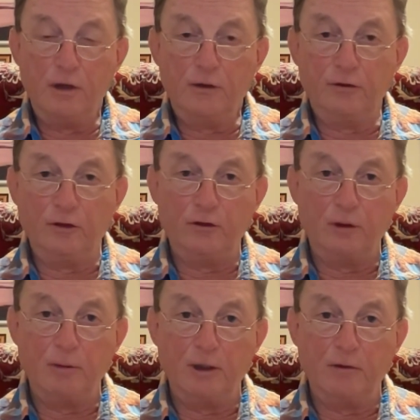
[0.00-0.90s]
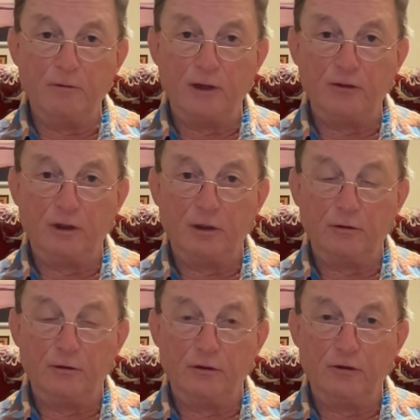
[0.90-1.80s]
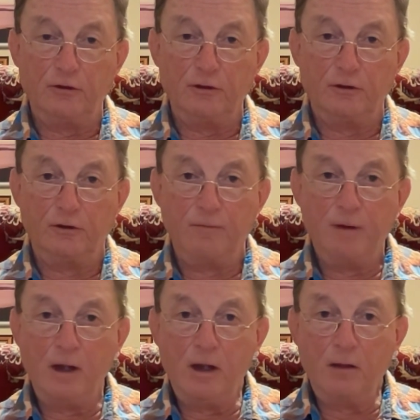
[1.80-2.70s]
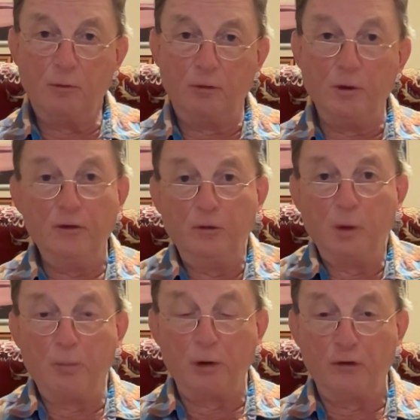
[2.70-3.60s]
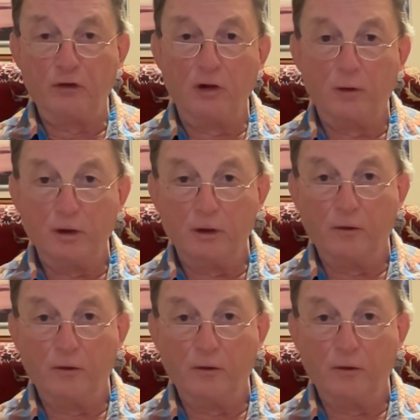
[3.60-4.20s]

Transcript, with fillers: systemic vascular resistance, which means your blood pressure is lower.